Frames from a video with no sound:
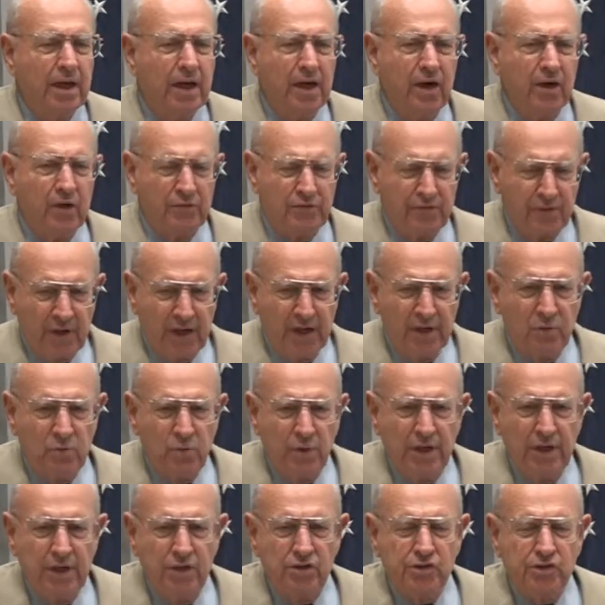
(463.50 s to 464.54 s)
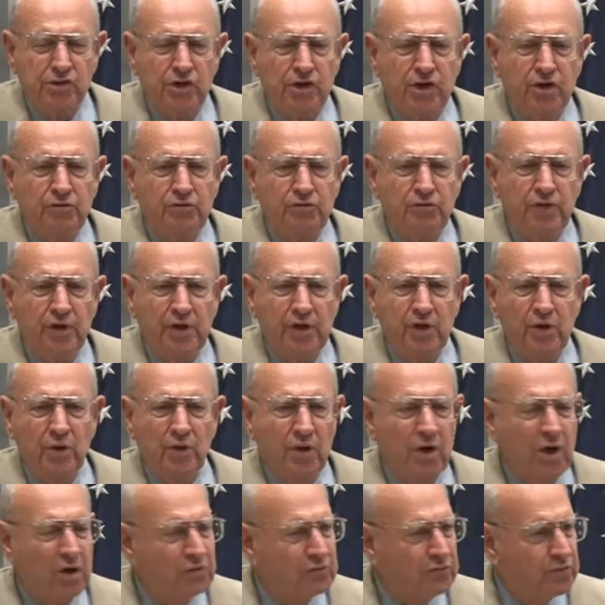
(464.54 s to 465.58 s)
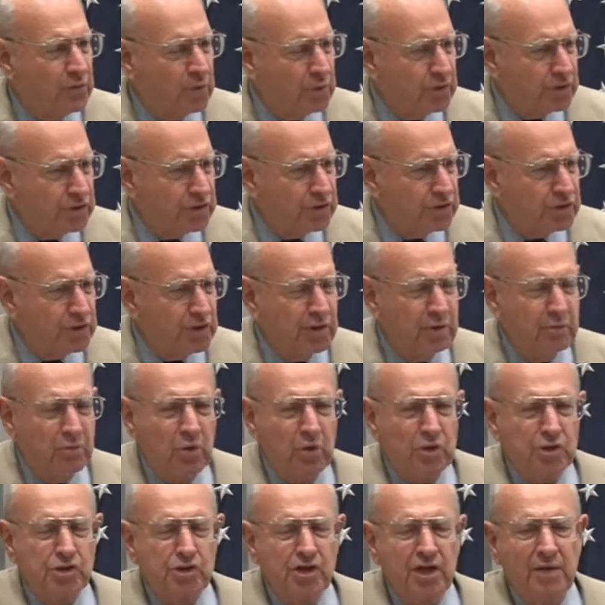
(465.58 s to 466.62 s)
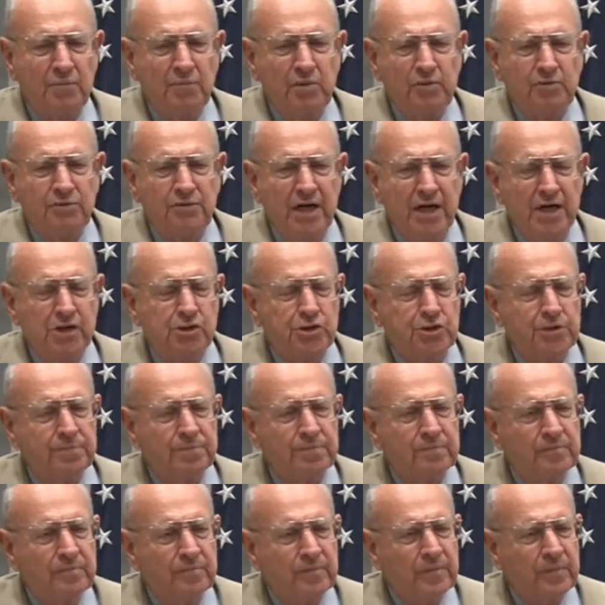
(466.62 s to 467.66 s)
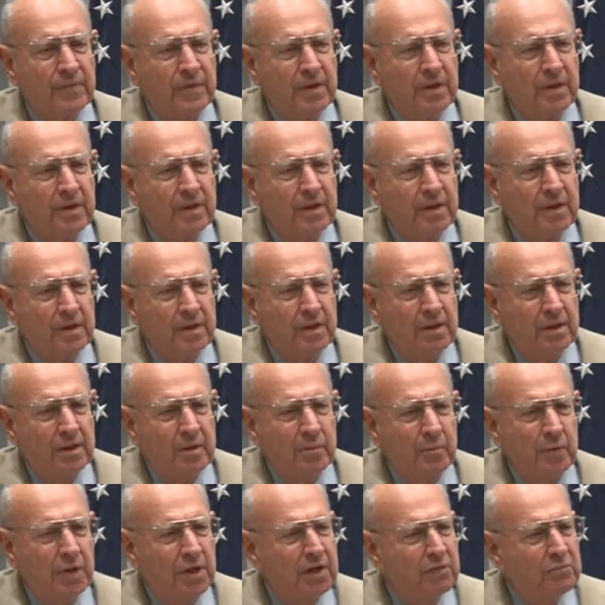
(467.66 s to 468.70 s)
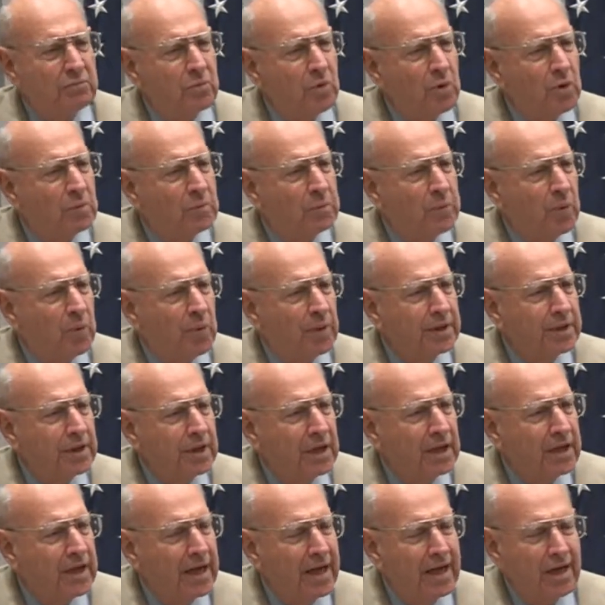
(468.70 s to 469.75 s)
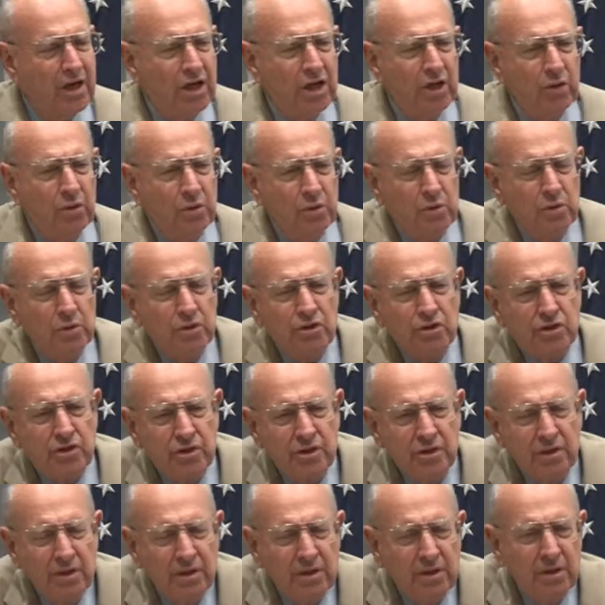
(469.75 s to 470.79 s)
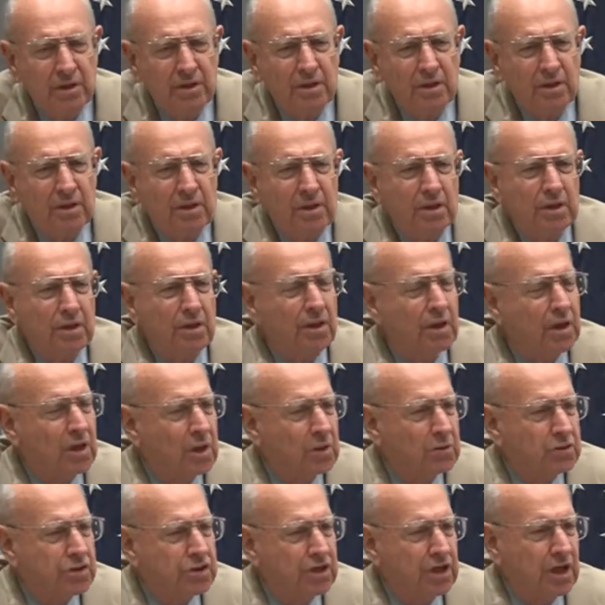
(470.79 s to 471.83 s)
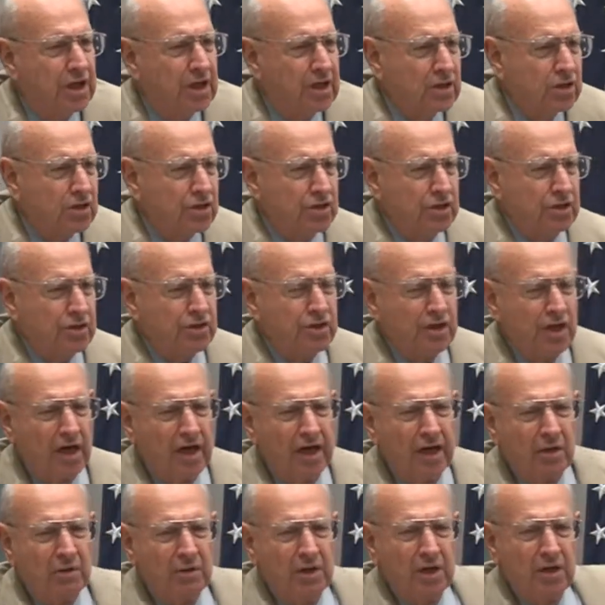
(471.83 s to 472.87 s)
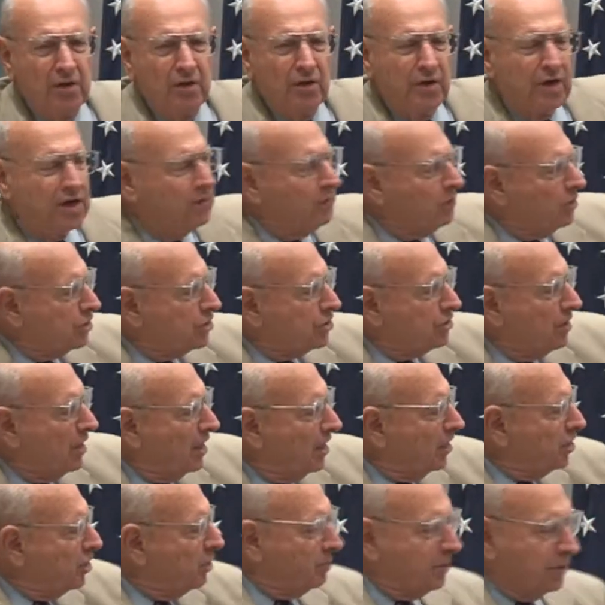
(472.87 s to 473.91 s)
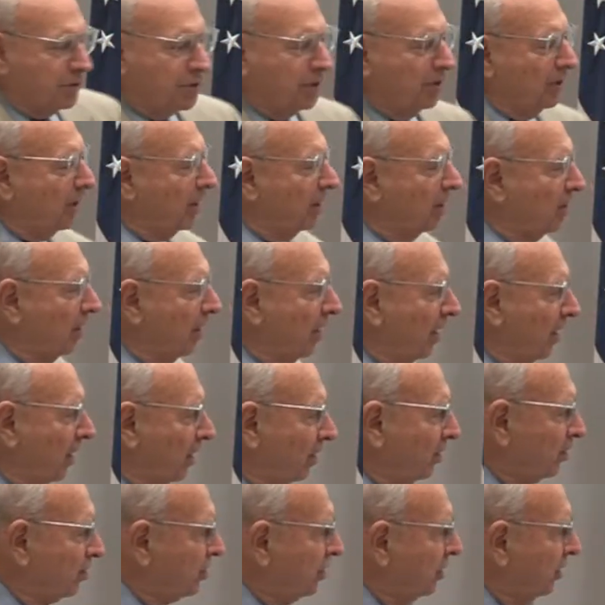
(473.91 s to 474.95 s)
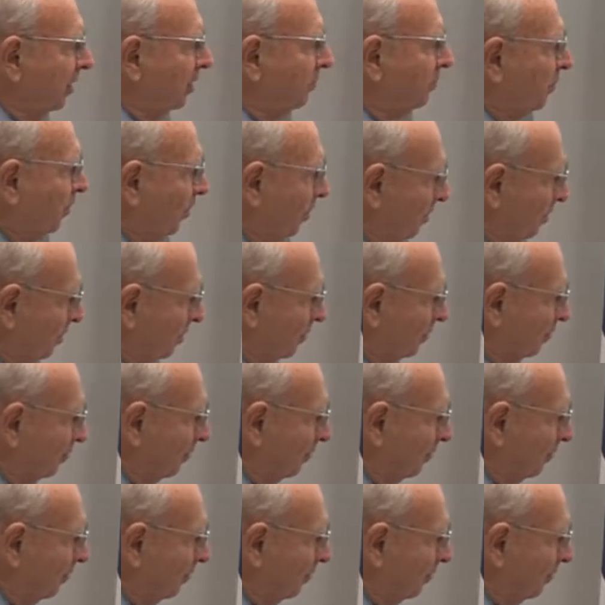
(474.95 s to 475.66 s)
how to find ways to configure our forces in a more stable fashion, but even more importantly, how to use negotiations. And I agree, they're never a strategy, but they're hellishly important